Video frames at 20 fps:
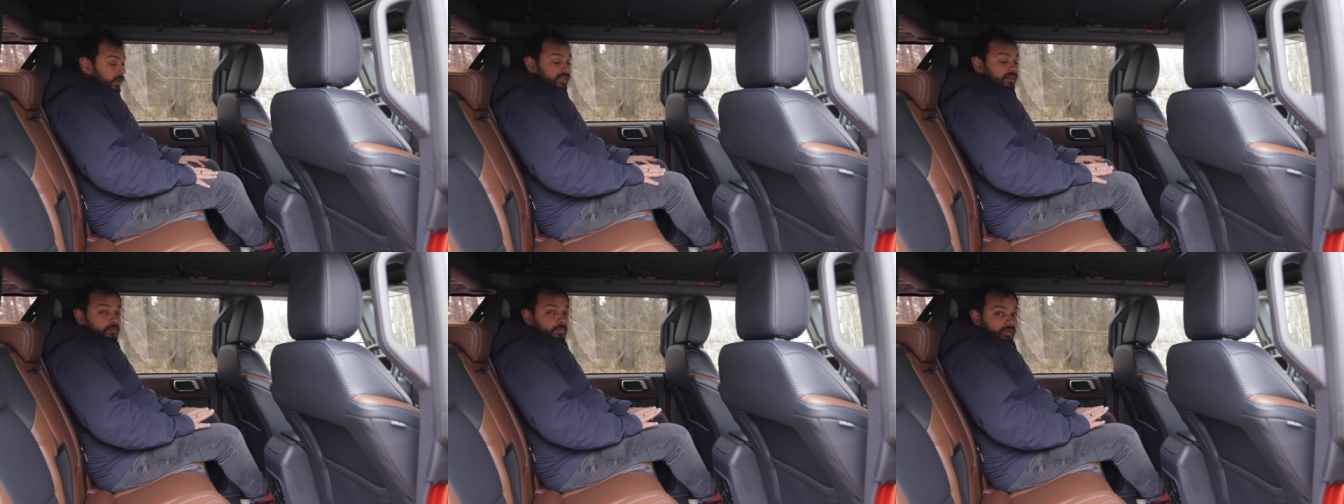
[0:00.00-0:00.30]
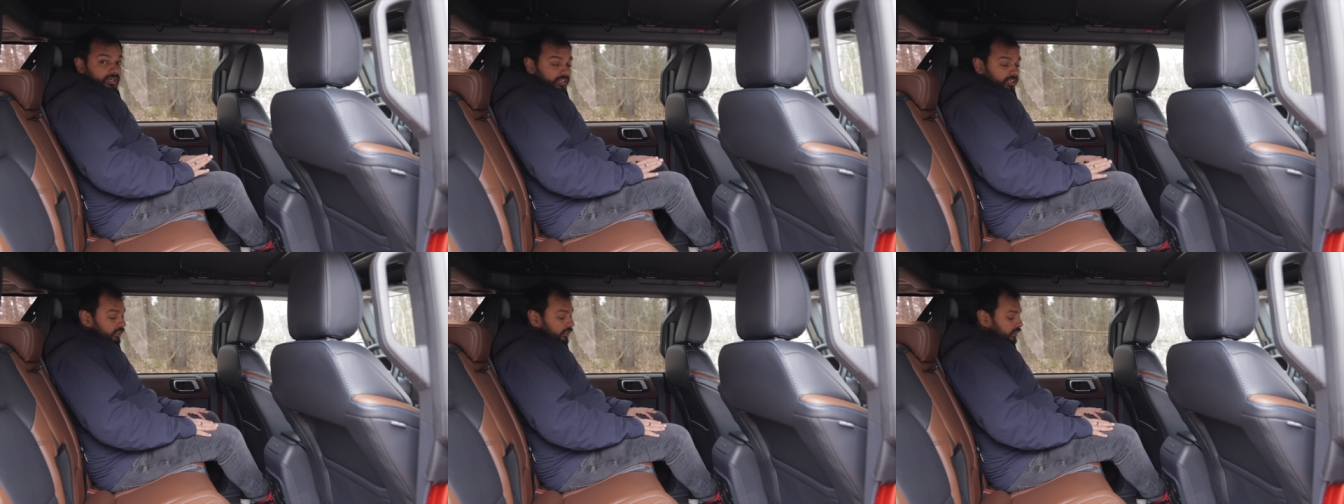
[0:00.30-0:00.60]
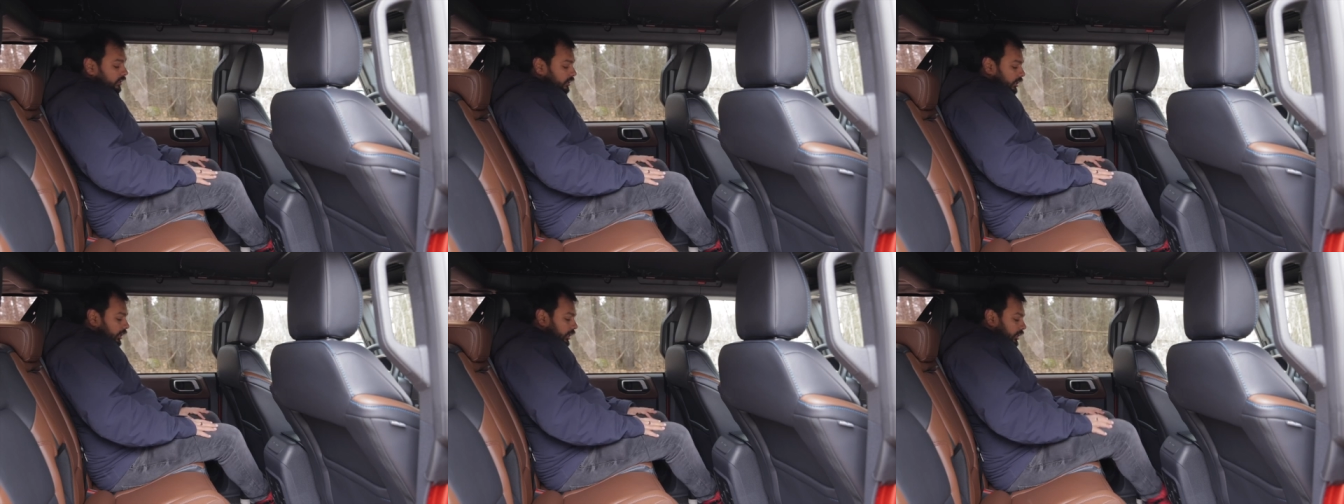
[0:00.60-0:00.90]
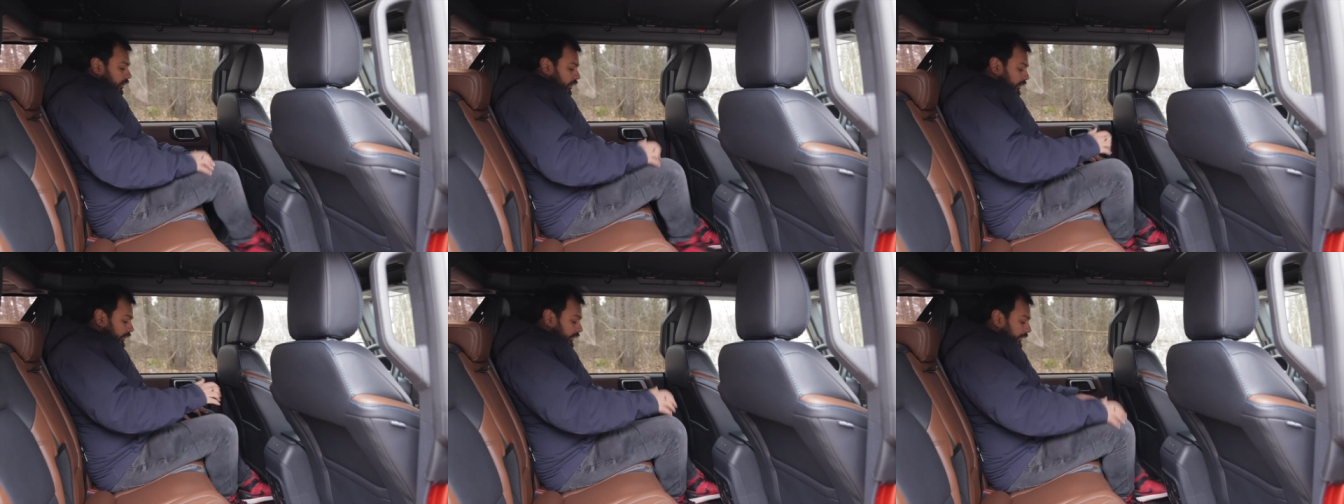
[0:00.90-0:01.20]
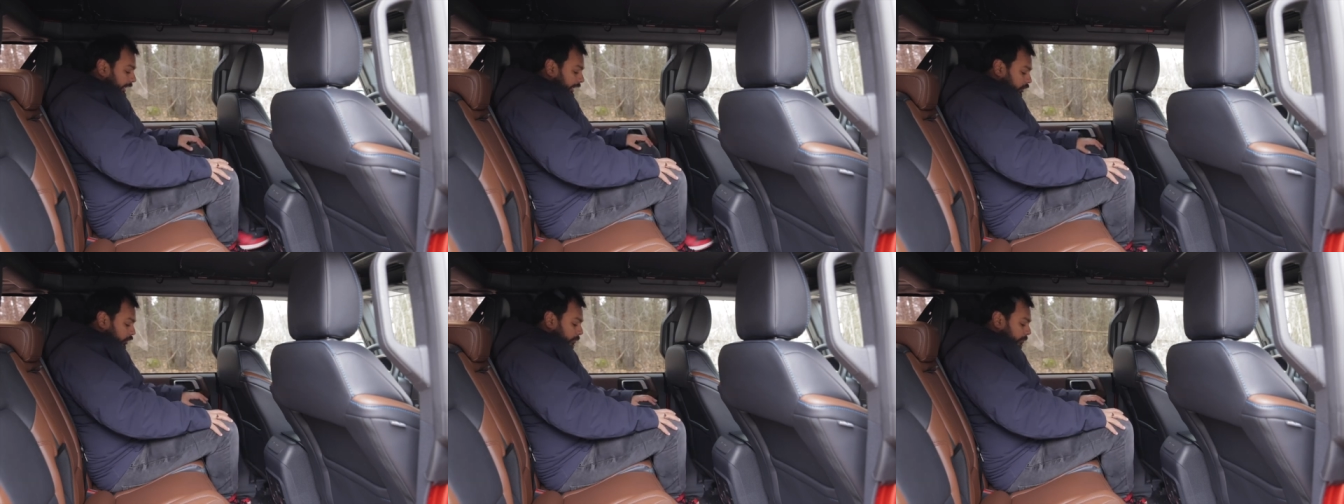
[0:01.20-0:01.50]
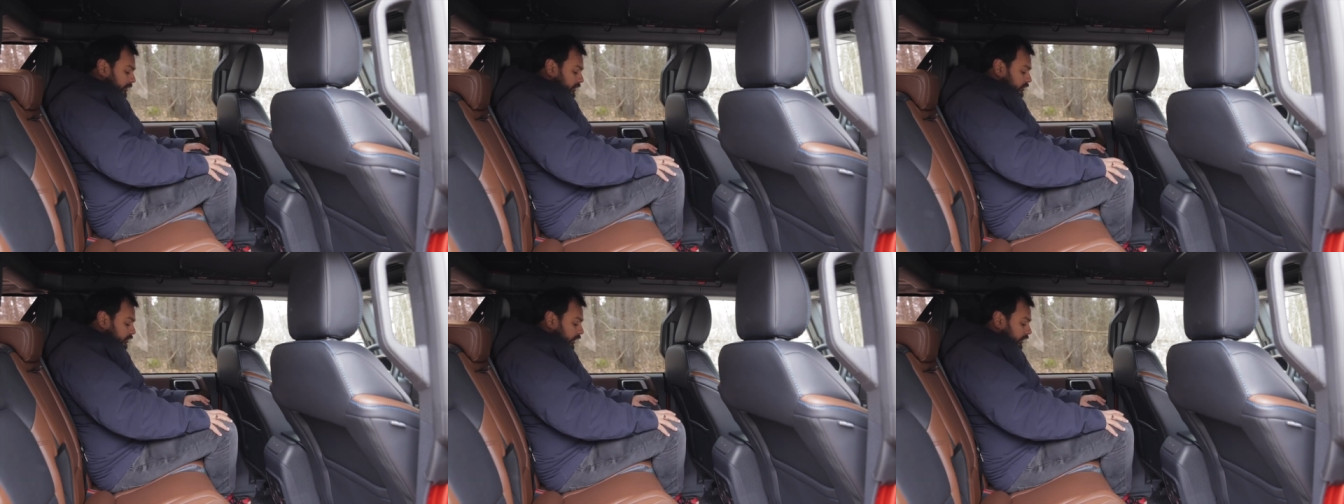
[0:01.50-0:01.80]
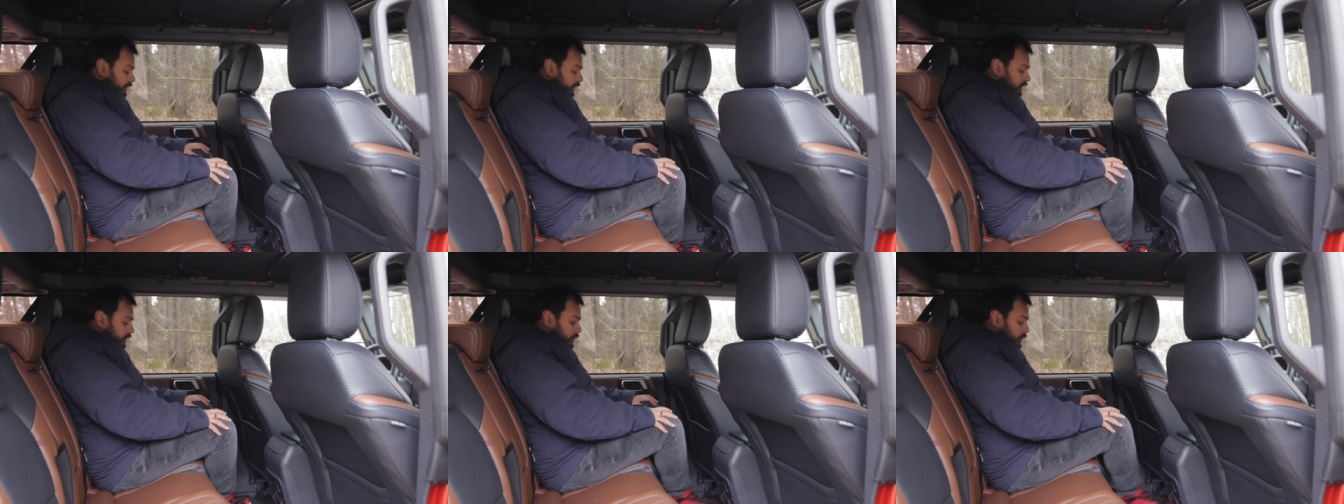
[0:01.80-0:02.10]
and windy. Legroom is not
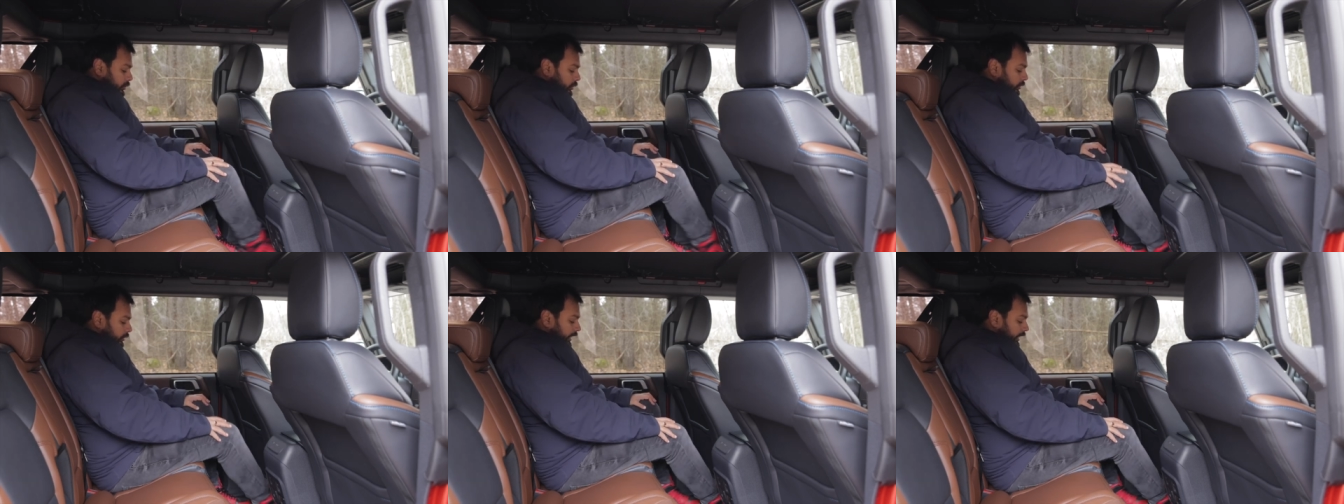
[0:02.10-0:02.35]
an issue.